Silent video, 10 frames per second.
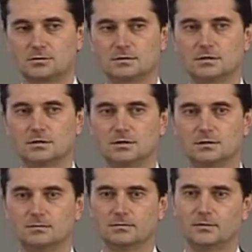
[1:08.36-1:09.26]
and I
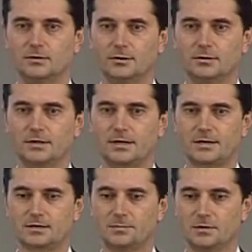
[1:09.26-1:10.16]
will not
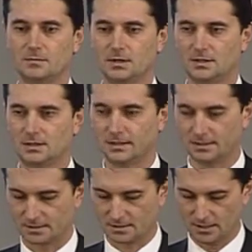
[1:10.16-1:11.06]

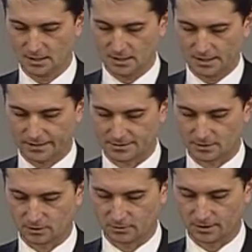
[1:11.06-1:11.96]
deliberate on
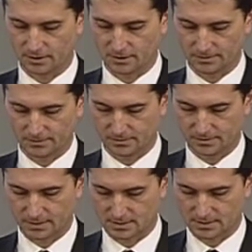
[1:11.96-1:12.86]
that in a
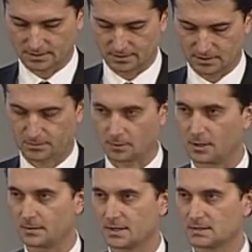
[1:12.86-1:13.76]
greater
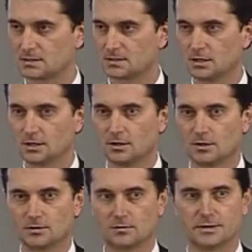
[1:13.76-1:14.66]
detail, but
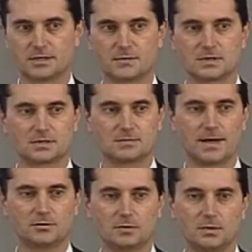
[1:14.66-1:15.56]
let me highlight
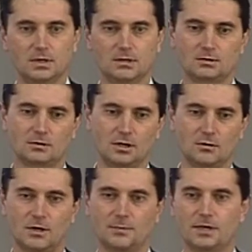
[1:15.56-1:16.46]
the problems which
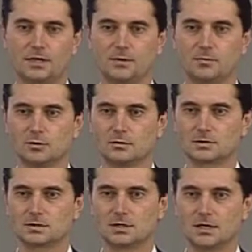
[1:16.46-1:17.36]
we see
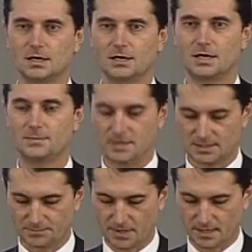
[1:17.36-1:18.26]
and talk
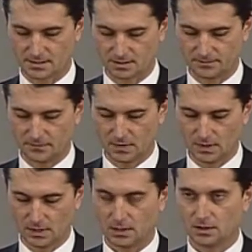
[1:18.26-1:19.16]
about the
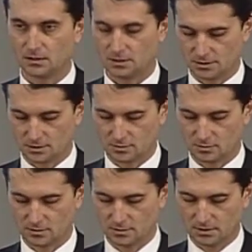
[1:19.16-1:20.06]
ways to address
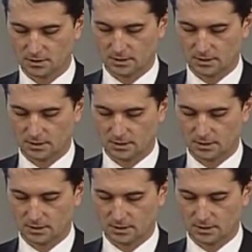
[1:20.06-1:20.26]
them.